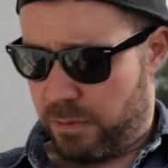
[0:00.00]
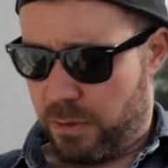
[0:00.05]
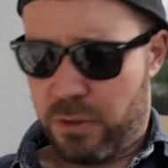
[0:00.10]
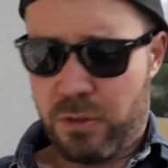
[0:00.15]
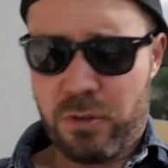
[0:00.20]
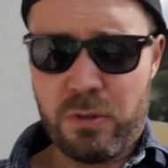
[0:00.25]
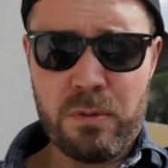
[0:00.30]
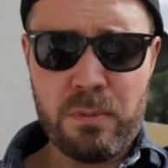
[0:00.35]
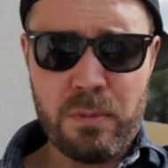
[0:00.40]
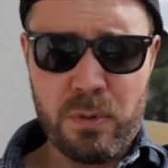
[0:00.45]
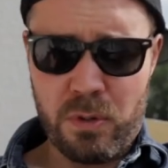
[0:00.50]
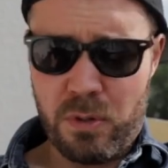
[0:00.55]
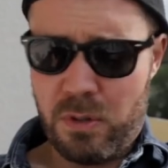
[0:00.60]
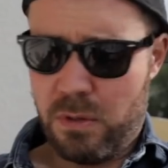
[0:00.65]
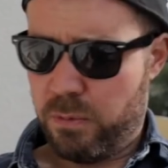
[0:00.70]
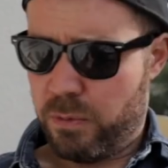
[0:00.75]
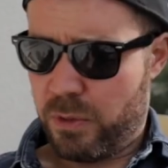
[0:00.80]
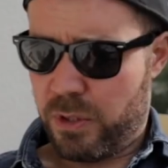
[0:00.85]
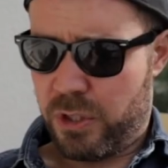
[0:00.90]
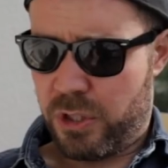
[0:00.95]
for two
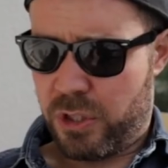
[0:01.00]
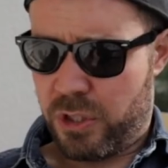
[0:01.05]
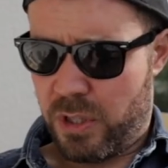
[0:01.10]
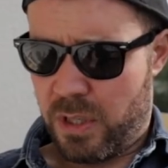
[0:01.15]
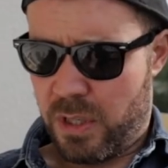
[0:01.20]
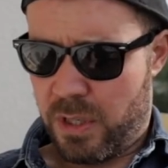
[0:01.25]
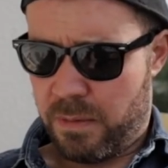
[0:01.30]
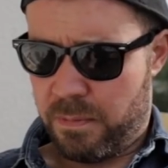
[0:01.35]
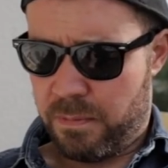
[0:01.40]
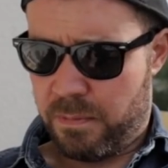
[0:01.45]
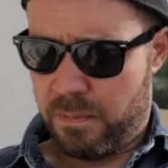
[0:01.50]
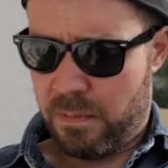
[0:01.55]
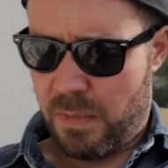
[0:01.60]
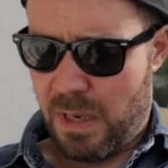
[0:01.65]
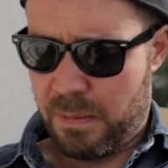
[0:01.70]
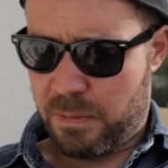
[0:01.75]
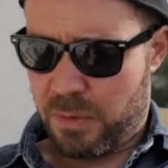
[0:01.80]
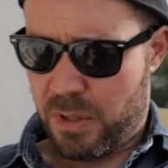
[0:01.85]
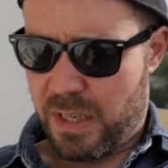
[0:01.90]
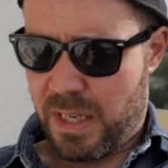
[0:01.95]
more, which um,
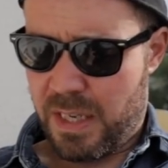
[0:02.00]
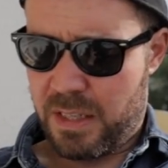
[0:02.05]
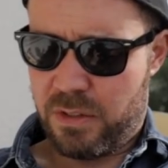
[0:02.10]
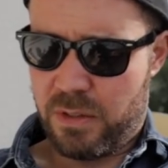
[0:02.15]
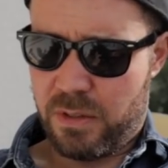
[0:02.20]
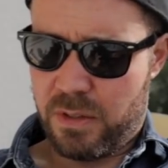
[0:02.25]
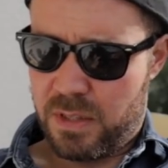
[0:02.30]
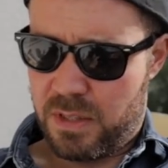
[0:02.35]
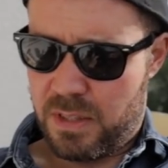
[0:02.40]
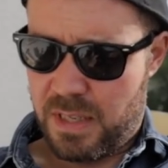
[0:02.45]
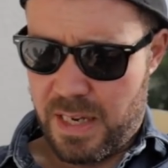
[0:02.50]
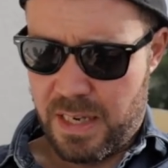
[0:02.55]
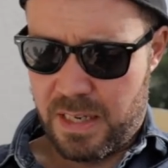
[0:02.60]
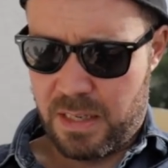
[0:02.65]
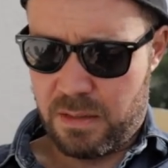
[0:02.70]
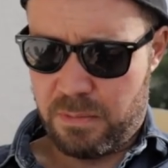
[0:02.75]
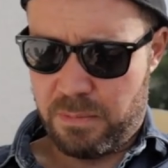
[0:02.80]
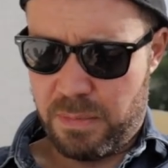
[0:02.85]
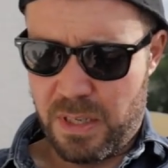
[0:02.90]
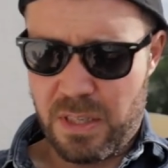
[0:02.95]
I'm going to get to in a
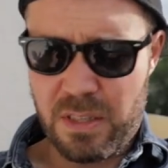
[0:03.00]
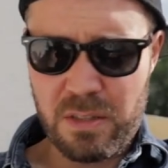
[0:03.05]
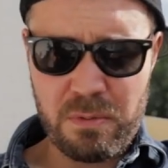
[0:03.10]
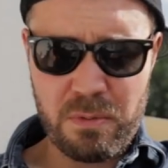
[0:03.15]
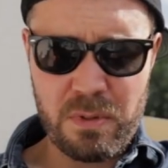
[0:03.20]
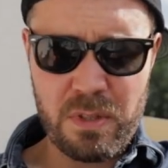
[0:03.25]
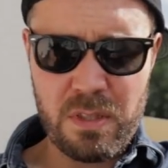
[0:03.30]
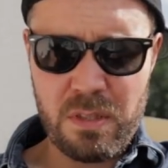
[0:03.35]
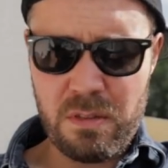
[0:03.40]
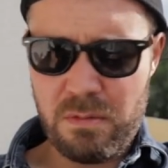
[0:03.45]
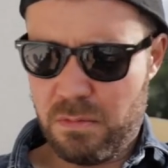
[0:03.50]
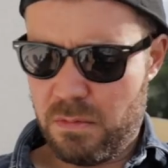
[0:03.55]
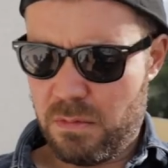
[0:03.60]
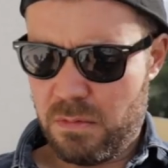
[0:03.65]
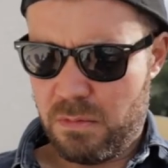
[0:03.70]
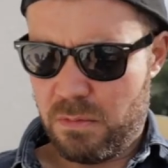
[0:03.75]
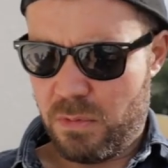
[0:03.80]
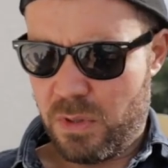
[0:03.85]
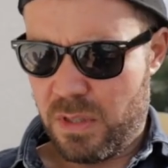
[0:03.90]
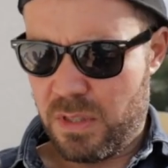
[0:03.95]
second. But I just want to
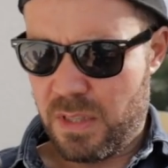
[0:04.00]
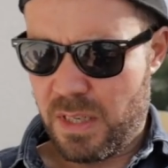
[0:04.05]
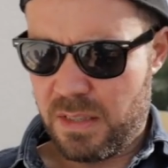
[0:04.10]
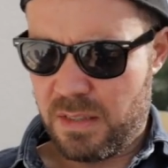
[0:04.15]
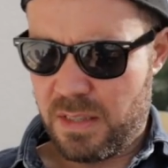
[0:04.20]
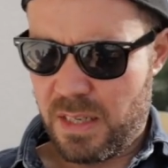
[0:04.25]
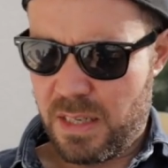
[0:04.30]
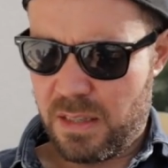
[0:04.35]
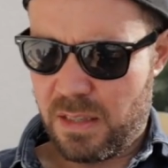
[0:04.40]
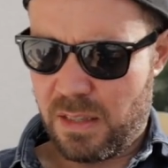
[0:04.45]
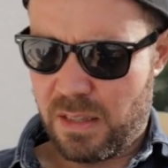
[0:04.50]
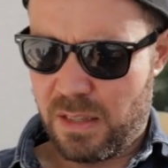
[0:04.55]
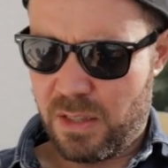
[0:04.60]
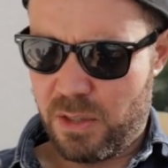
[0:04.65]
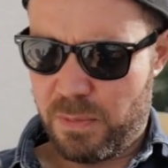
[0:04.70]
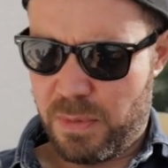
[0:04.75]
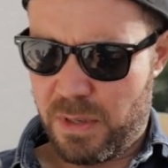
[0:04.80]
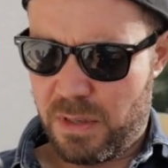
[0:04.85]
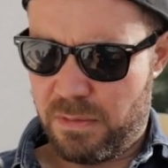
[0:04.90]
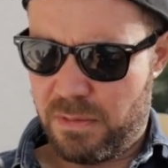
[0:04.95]
want to dissect a
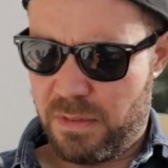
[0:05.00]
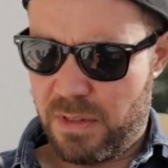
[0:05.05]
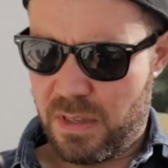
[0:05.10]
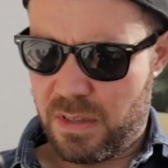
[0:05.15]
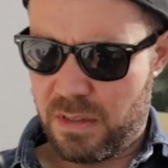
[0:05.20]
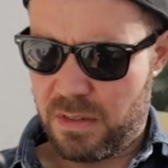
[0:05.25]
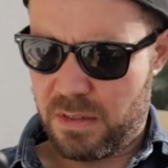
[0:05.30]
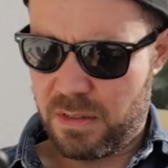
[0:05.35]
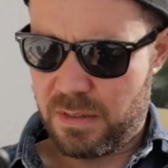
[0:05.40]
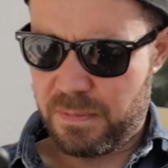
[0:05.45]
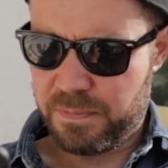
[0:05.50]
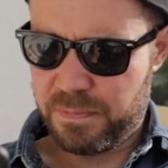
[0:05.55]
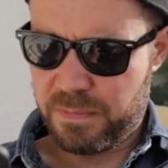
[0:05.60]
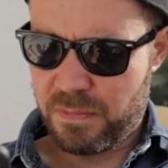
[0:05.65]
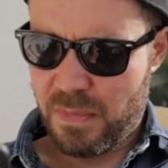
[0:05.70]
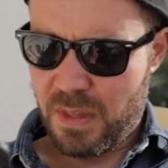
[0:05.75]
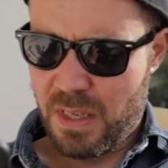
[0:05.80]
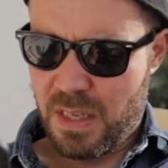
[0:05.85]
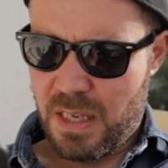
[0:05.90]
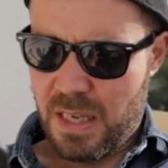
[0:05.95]
little bit of this.
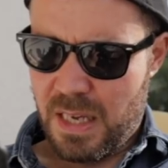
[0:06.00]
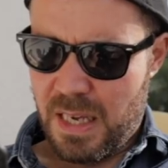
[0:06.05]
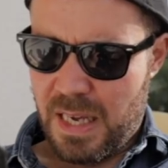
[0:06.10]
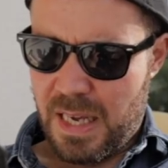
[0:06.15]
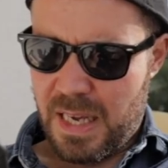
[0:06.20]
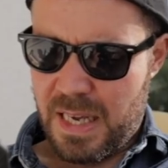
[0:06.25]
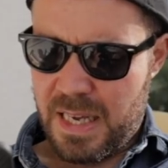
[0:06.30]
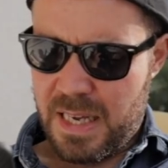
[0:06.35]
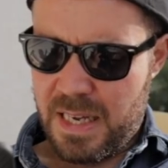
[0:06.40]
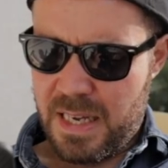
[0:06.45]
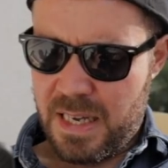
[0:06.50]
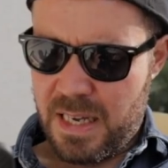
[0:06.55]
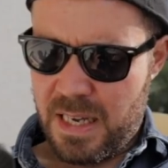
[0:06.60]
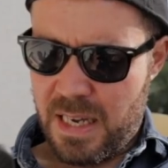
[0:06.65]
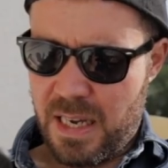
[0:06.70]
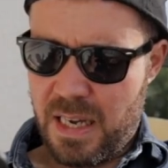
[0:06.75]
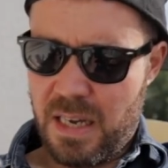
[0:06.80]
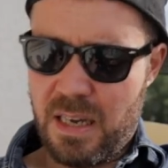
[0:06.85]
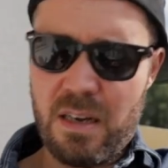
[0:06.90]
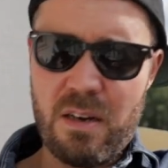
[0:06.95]
Uh,
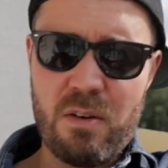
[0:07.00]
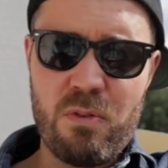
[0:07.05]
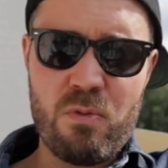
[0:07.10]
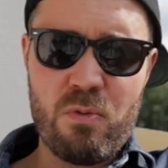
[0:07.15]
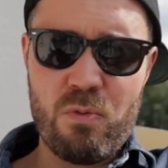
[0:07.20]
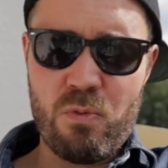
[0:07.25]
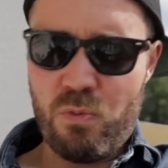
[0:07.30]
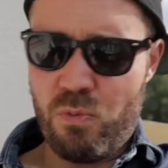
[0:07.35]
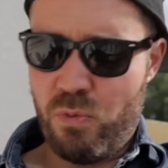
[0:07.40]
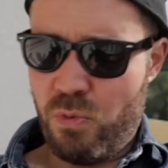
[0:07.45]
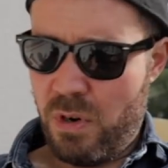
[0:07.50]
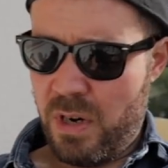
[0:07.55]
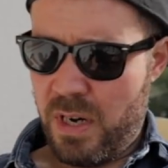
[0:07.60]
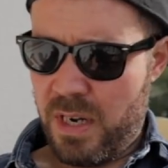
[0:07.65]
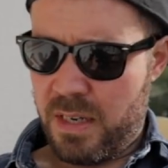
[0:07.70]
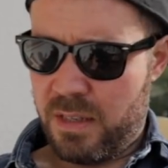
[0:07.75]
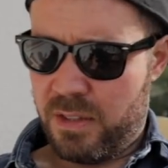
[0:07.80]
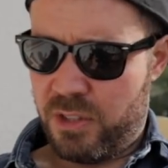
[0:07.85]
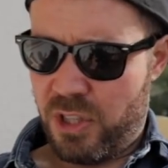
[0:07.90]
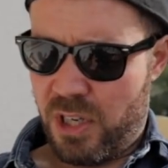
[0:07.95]

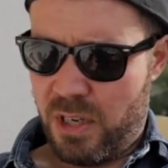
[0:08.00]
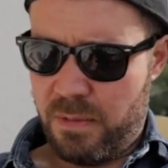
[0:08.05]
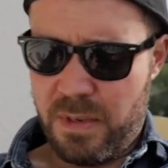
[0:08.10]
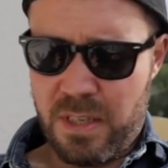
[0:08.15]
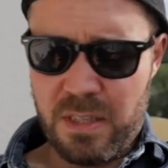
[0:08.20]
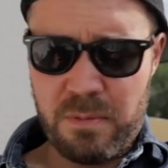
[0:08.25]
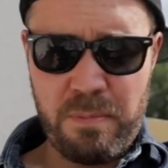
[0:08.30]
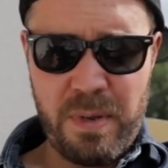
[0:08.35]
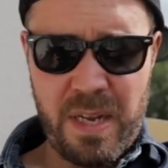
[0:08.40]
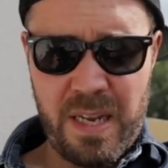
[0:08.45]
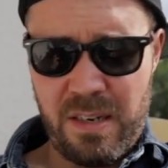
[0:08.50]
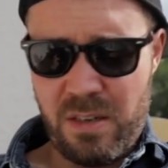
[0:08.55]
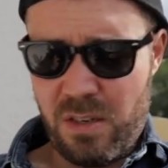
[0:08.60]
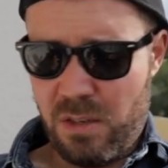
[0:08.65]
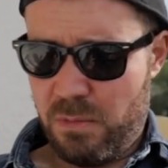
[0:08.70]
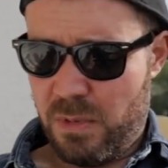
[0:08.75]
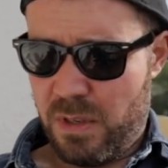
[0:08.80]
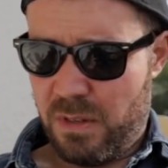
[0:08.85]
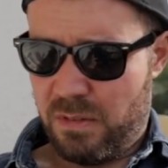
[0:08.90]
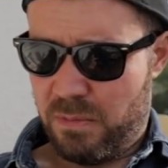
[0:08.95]
right, Jeremy is bang
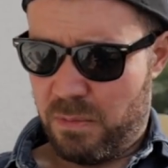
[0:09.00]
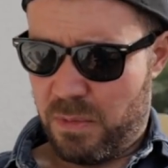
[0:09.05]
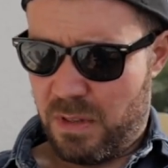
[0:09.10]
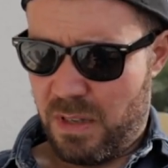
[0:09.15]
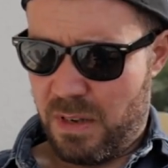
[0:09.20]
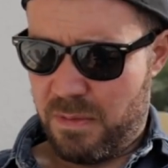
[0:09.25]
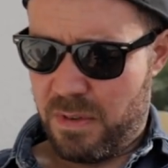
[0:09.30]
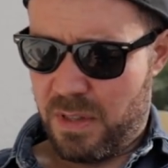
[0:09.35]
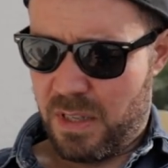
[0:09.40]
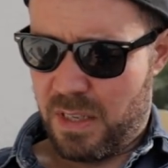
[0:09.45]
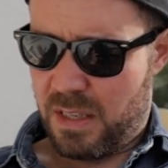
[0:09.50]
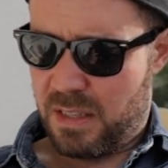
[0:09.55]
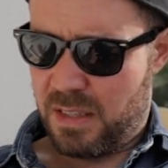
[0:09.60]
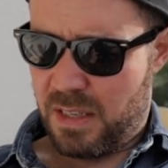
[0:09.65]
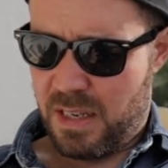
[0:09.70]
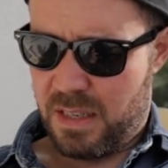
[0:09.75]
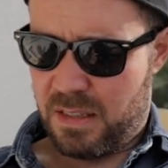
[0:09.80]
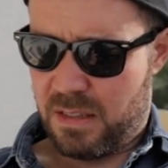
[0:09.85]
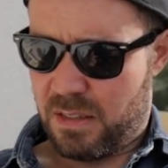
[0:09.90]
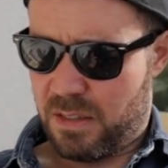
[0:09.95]
on with with everything he
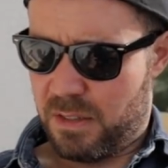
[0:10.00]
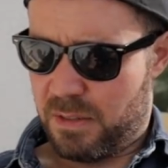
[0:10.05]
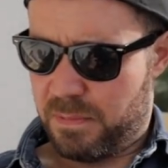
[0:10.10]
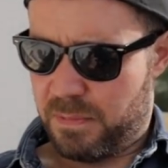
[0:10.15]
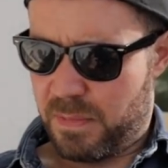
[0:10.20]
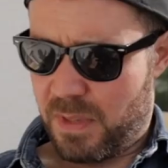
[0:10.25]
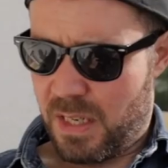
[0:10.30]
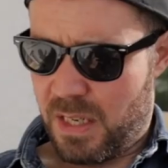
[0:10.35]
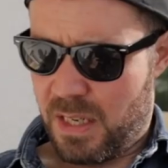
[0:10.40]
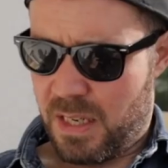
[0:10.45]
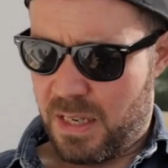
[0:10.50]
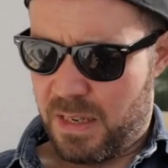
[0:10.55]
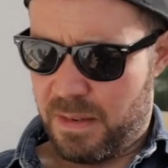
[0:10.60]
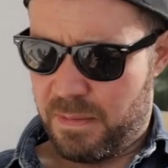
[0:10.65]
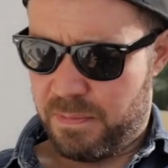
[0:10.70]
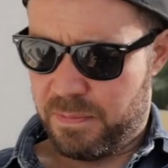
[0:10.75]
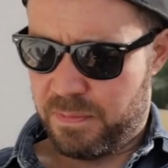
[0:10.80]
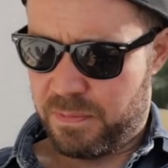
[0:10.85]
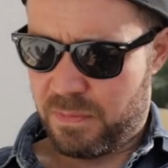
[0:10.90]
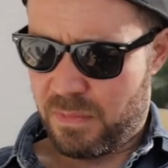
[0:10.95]
says here.
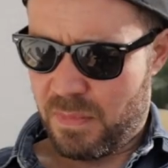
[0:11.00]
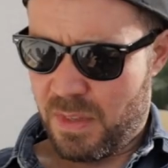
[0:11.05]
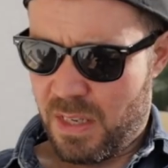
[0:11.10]
Um,